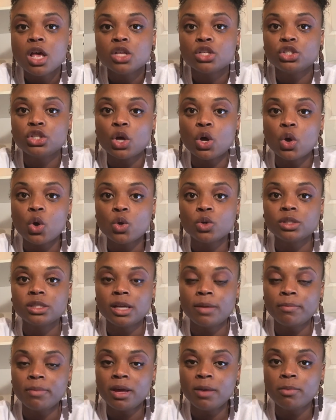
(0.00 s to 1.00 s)
So
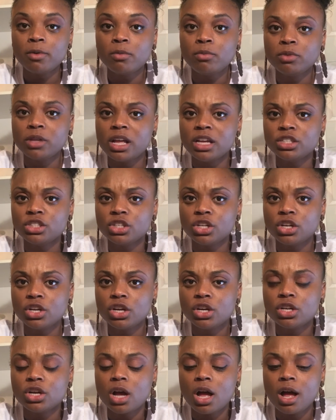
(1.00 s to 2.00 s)
some people blood
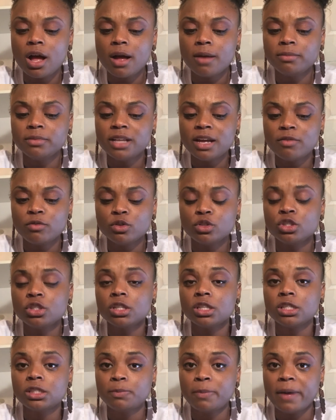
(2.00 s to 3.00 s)
sugar um,
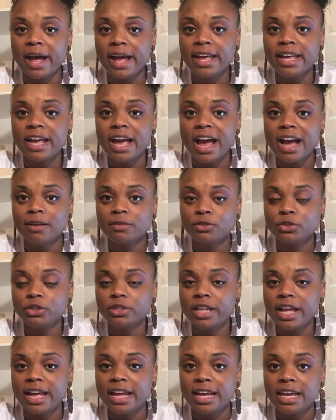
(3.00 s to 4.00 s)
levels spike after
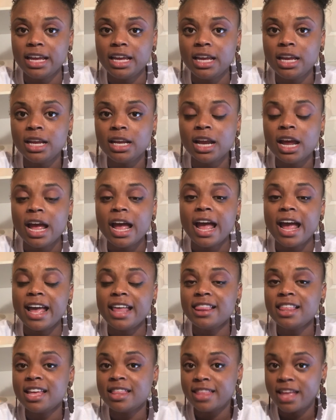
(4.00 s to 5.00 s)
they eat
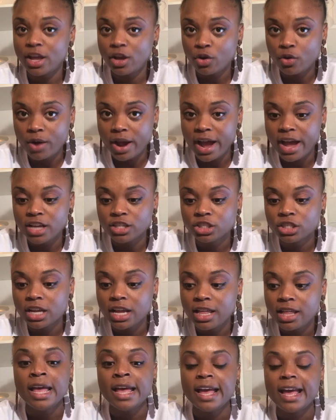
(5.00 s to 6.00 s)
and then they crash
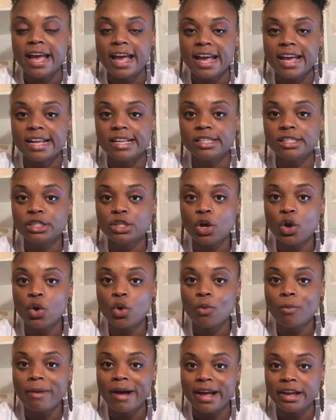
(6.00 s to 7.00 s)
and and
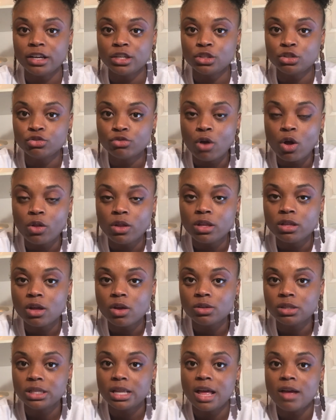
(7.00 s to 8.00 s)
so by controlling
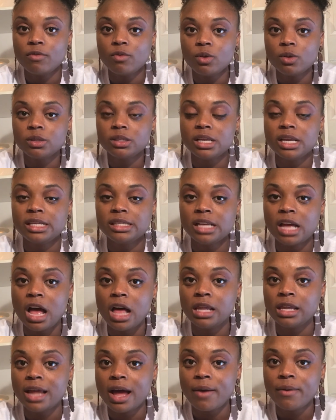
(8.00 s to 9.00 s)
those levels is
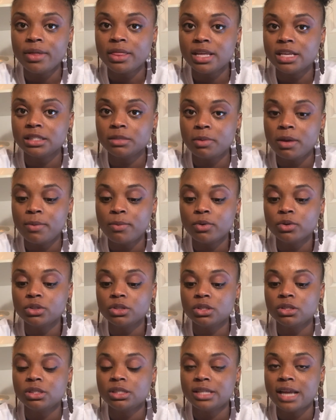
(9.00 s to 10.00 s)
allowing these people
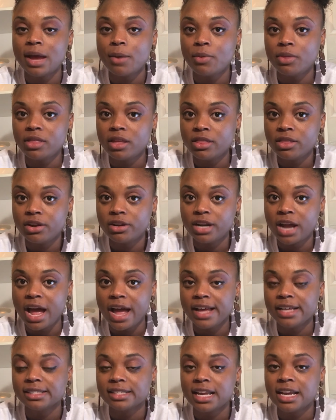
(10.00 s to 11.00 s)
to stay within their
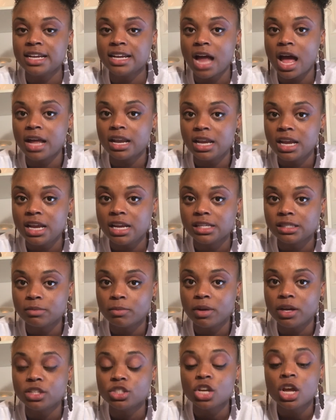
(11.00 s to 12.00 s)
diets and not eat as
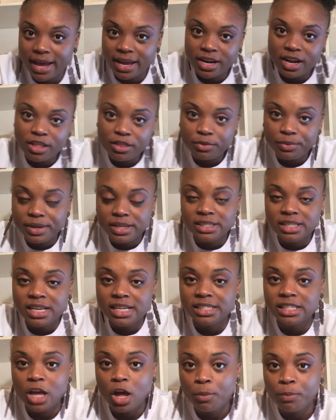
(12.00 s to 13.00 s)
much. Another reason
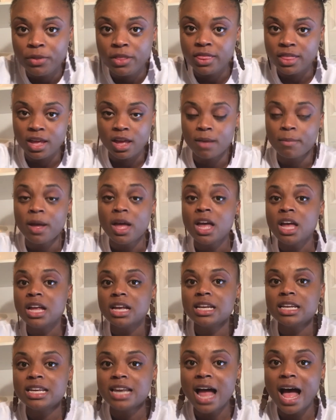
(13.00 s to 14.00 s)
is helping them
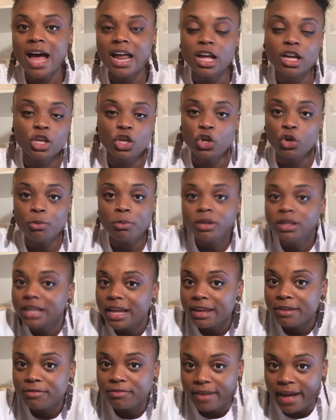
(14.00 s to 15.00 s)
not
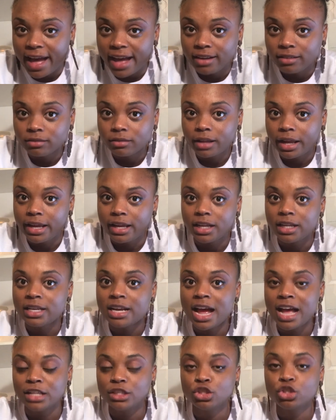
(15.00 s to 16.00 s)
accumulate fat, like
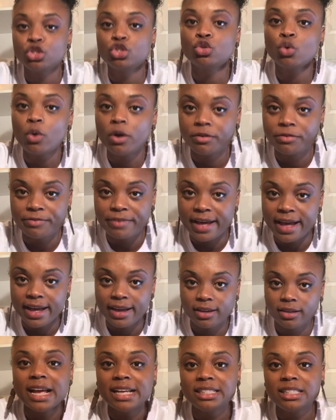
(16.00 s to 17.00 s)
not store
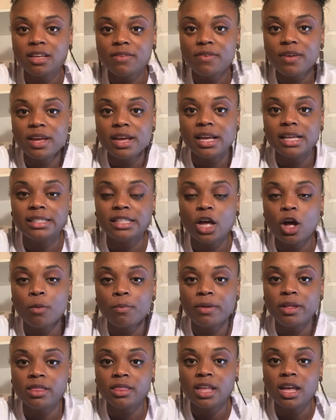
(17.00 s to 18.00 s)
fat. ACV is
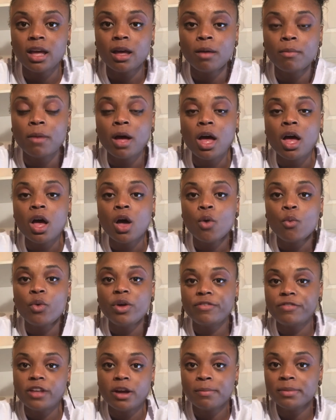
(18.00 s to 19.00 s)
helping them
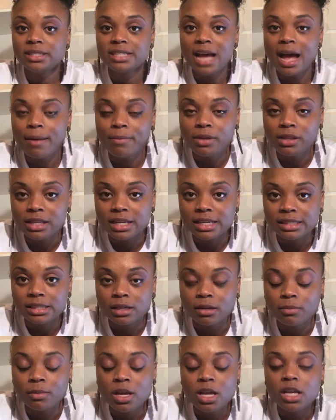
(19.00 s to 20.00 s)
with their
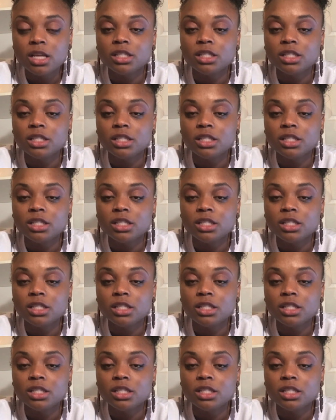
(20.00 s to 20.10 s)
metabolism.